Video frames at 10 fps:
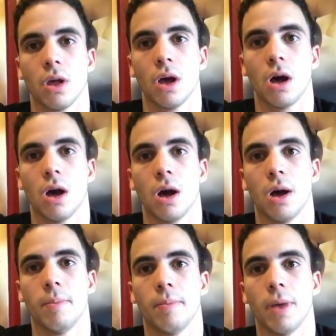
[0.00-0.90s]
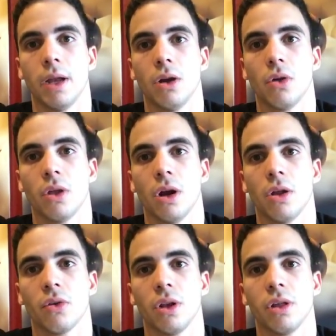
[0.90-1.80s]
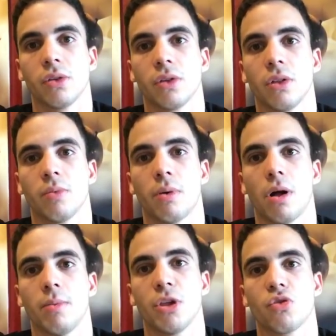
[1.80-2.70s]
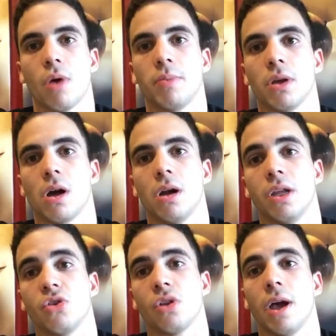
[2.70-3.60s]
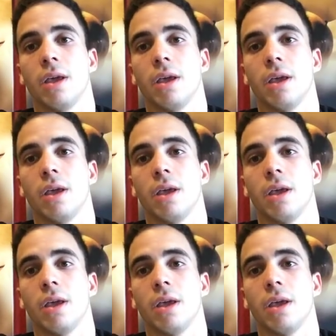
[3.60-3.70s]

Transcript: I know they are the list on the Palm Beach Repticon in July.